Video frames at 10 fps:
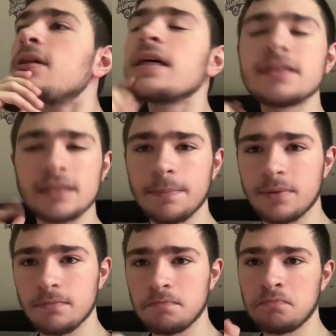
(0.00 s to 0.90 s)

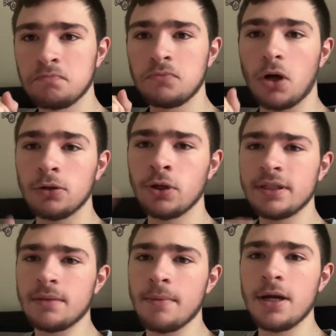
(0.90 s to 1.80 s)
Except
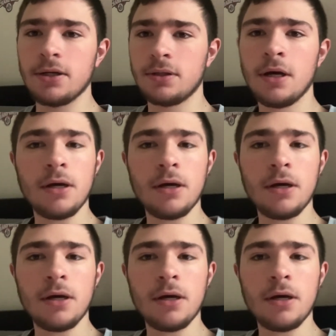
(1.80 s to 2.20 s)
Andrés Giménez.